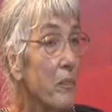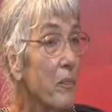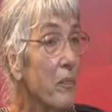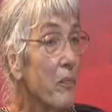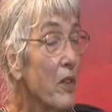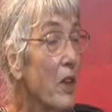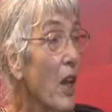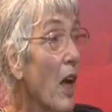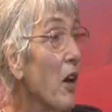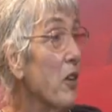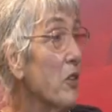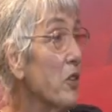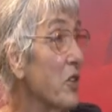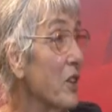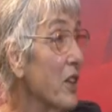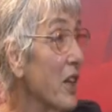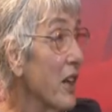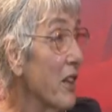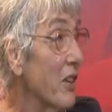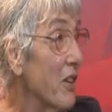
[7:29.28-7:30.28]
now
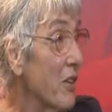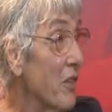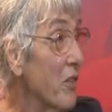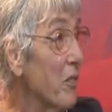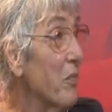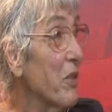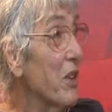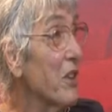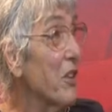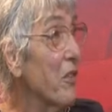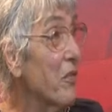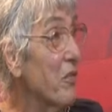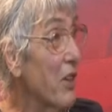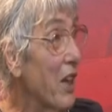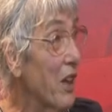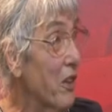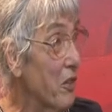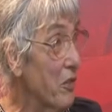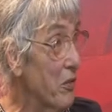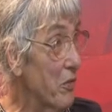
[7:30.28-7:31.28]
together with the
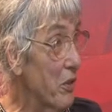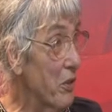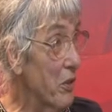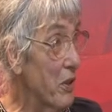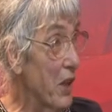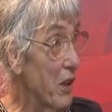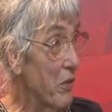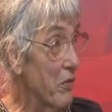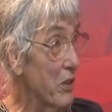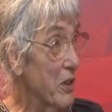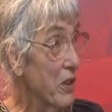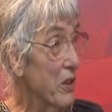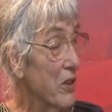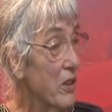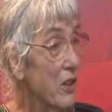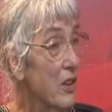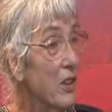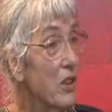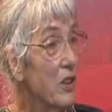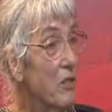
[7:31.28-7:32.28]
Francophone
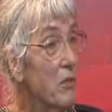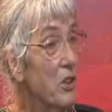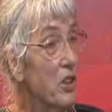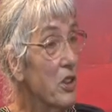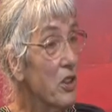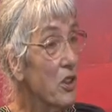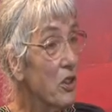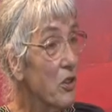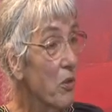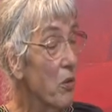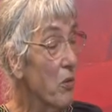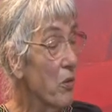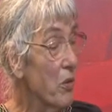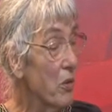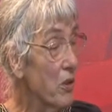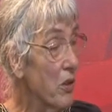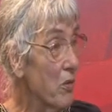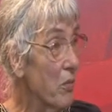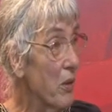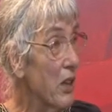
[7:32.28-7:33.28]
Africans, which is called
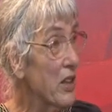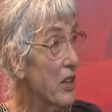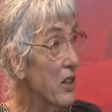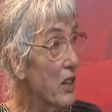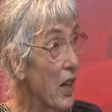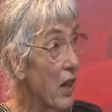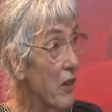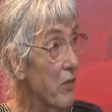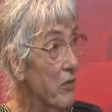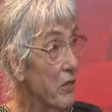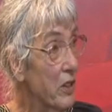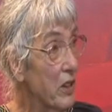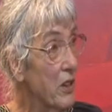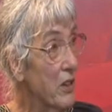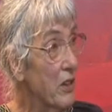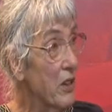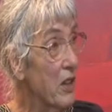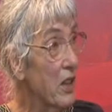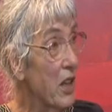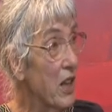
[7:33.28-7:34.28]
the West
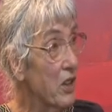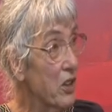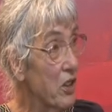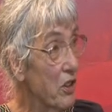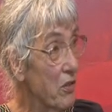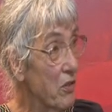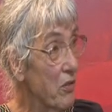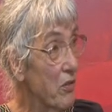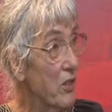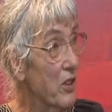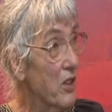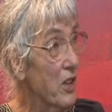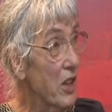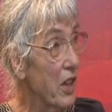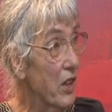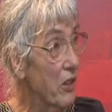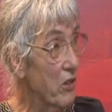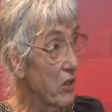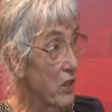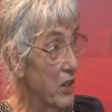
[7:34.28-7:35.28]
African National
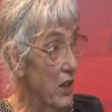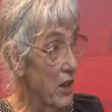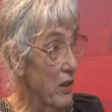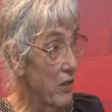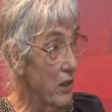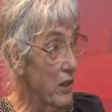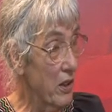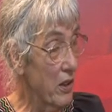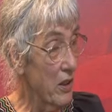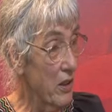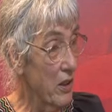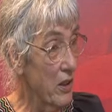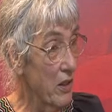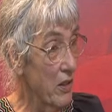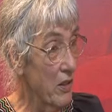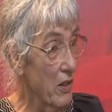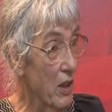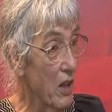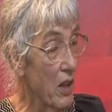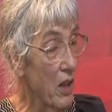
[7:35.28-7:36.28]
Secretariat.
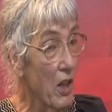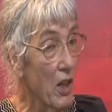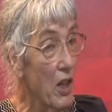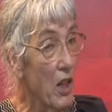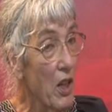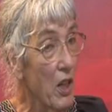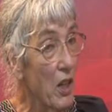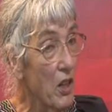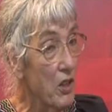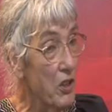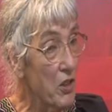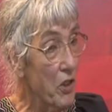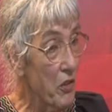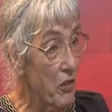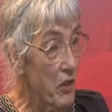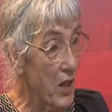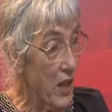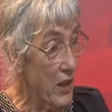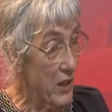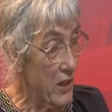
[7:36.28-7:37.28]
Mm-hmm. So
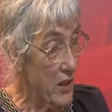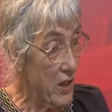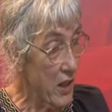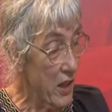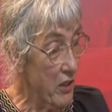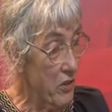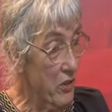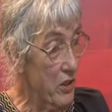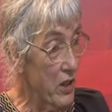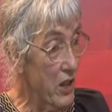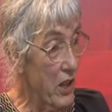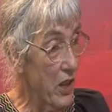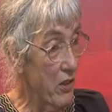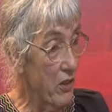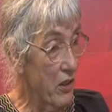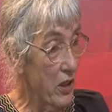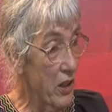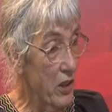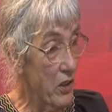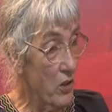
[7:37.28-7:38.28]
that
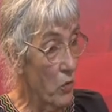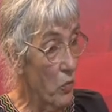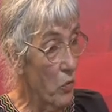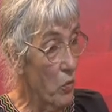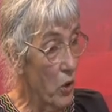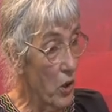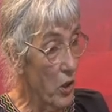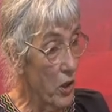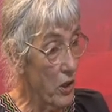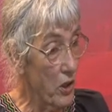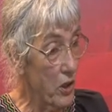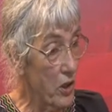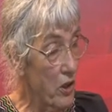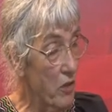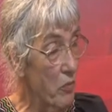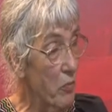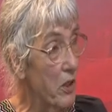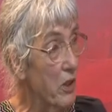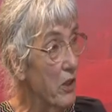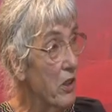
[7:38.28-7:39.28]
secretariat works
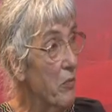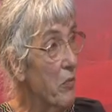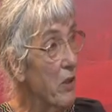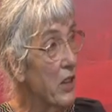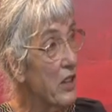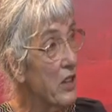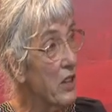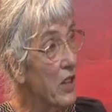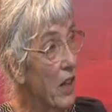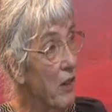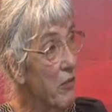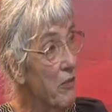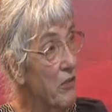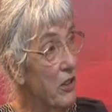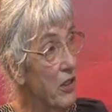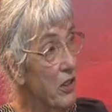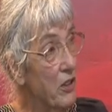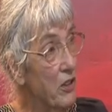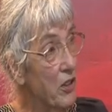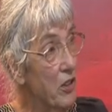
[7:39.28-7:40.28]
with the West
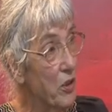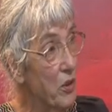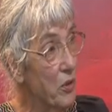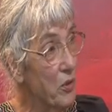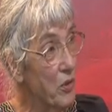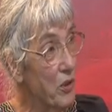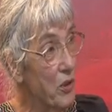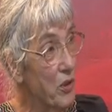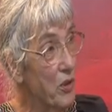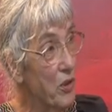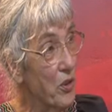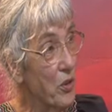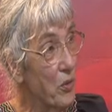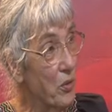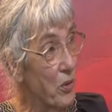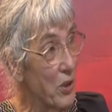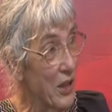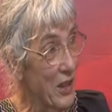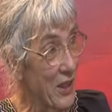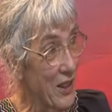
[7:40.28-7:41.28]
African Students
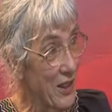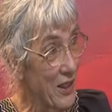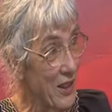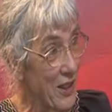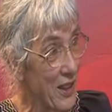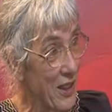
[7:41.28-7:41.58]
Union,